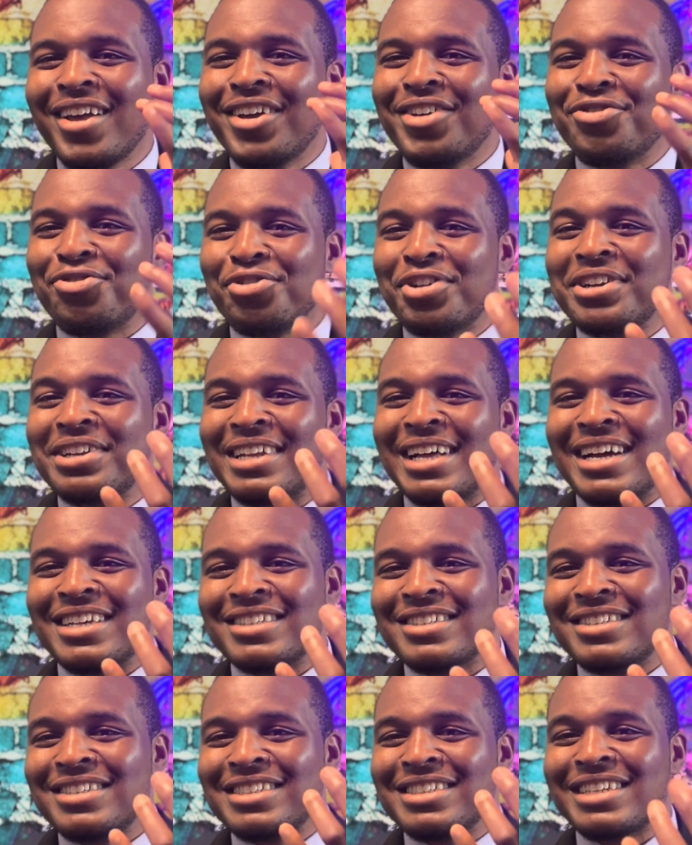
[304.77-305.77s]
realizing
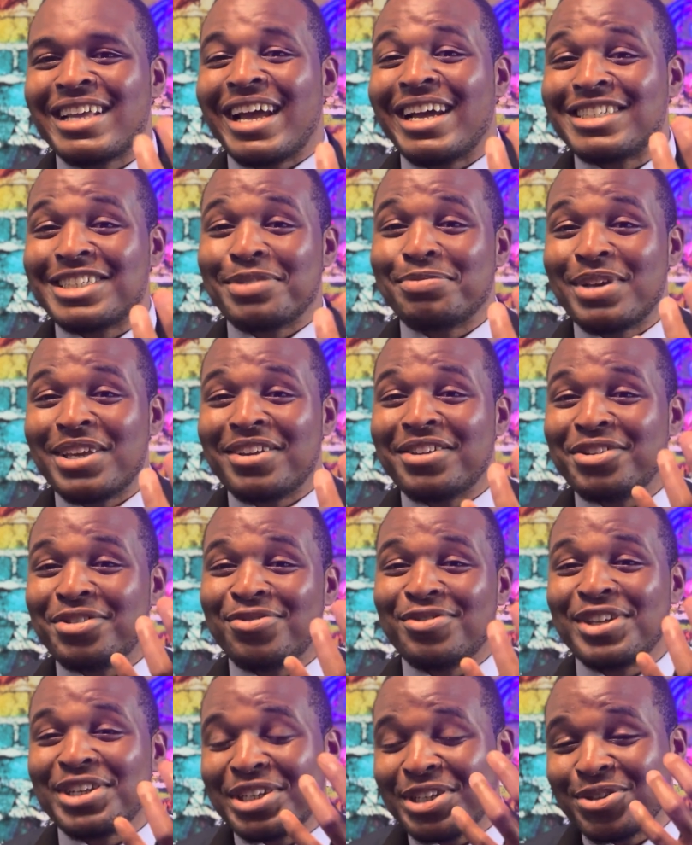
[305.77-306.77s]
this as I'm making the
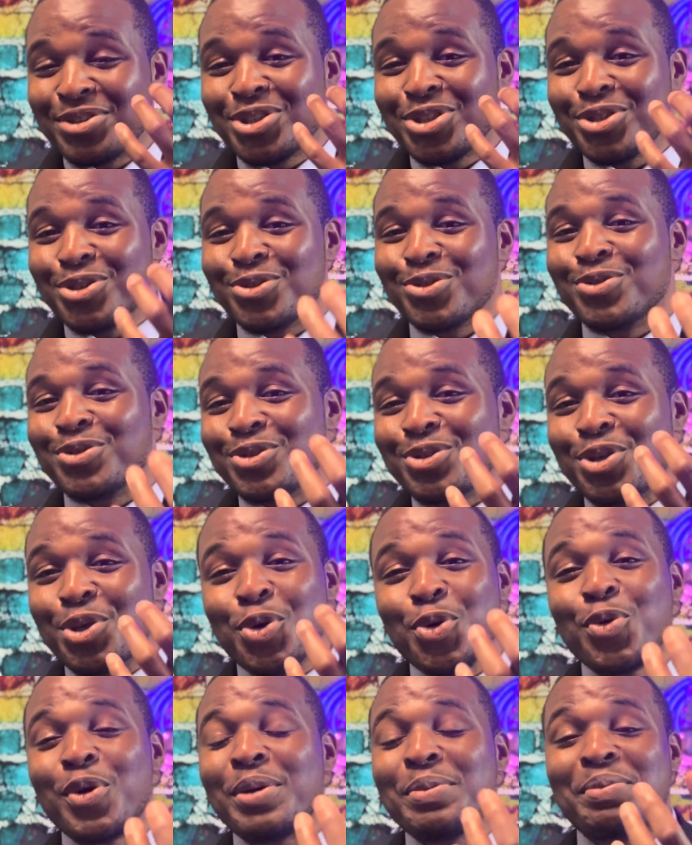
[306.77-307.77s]
video. So
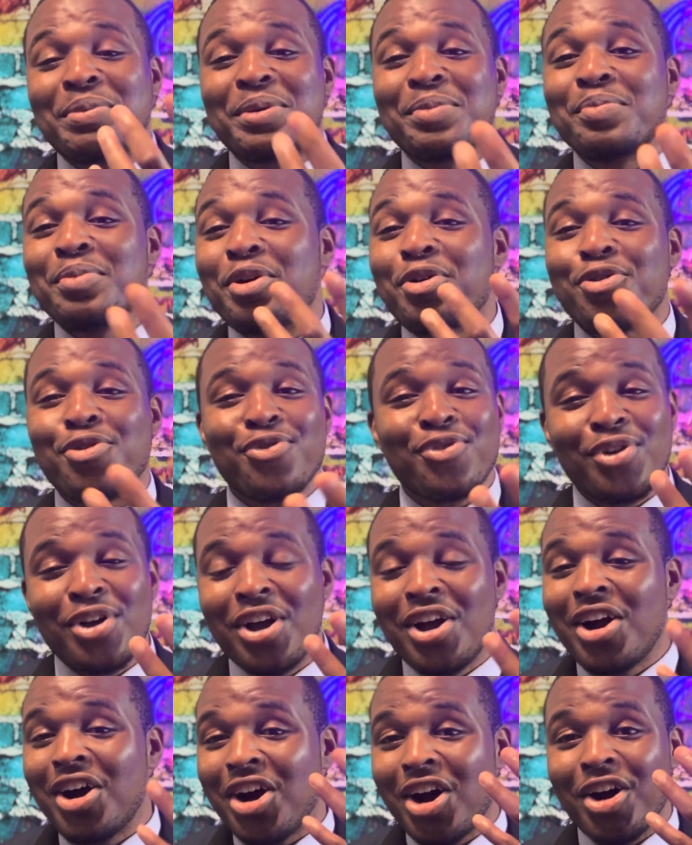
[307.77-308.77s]
you and me both
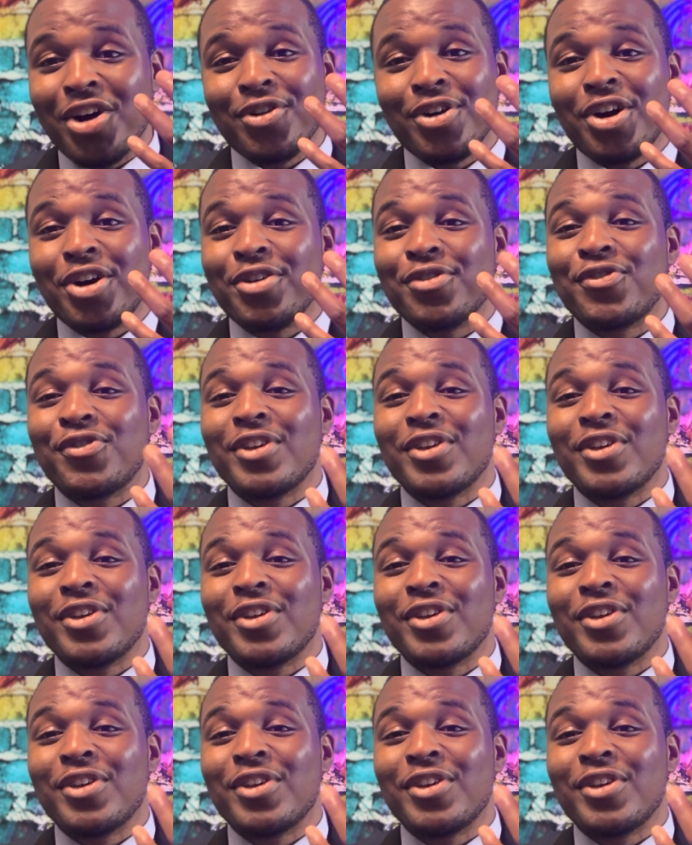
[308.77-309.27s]
are